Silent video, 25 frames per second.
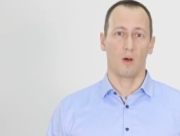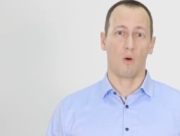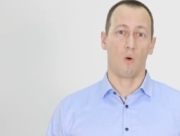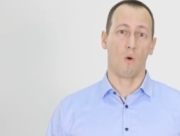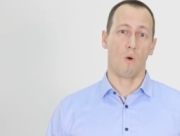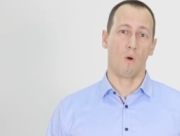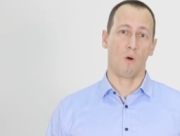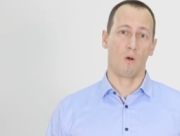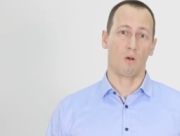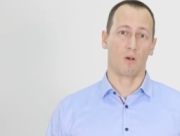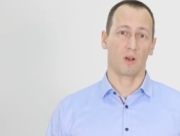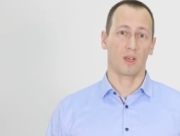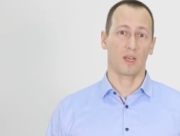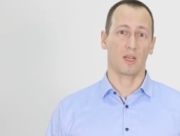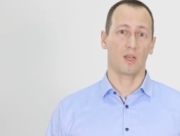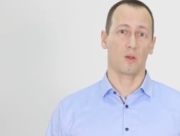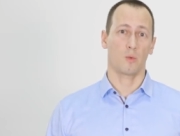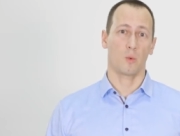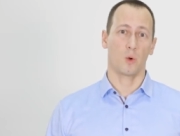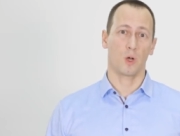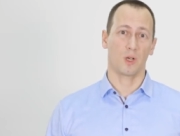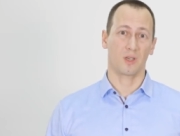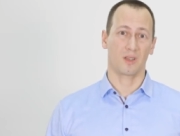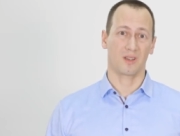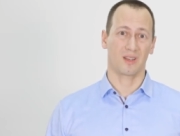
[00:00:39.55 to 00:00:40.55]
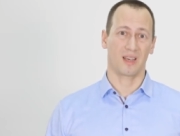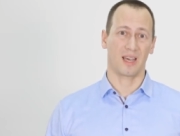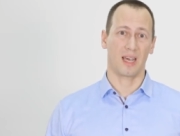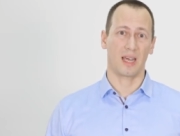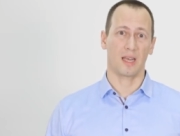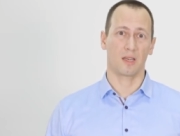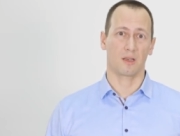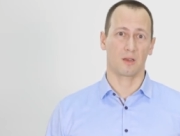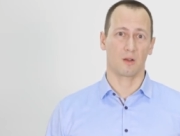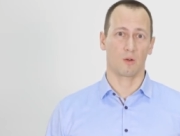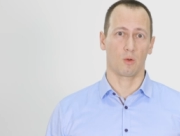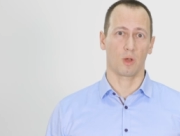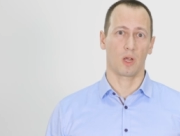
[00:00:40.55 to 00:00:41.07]
or in the worst
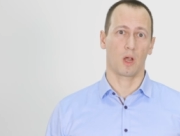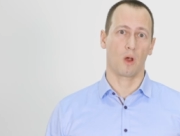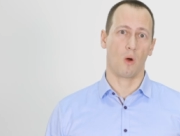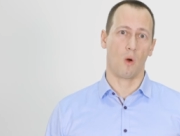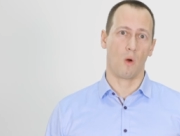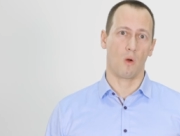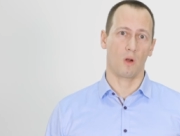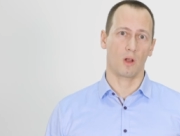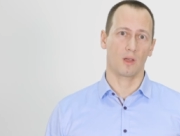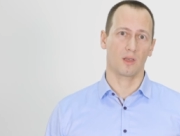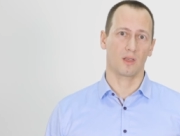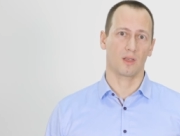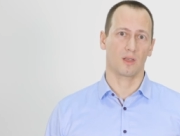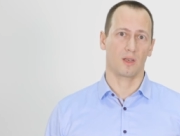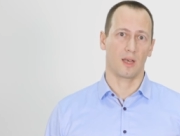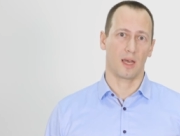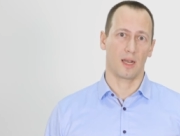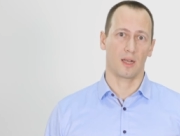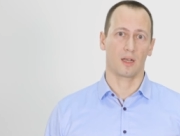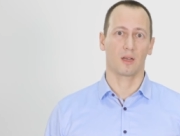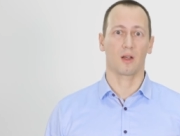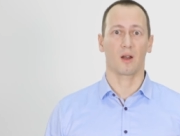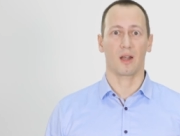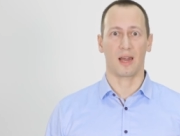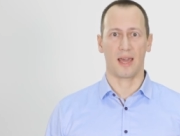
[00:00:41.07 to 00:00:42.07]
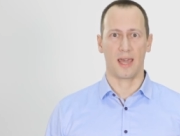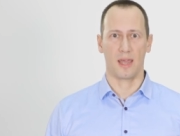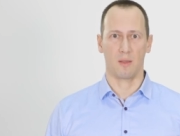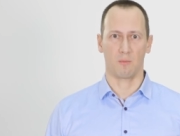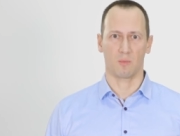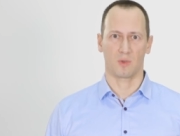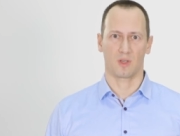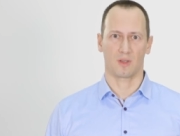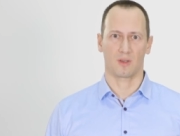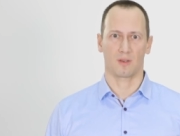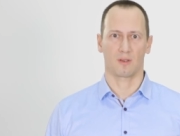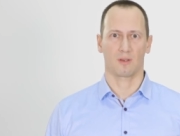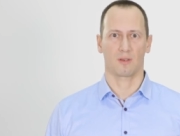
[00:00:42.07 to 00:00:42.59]
case recalls and
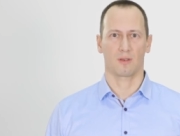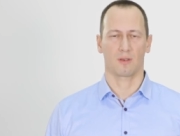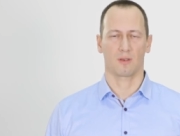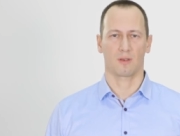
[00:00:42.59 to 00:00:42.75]
claims.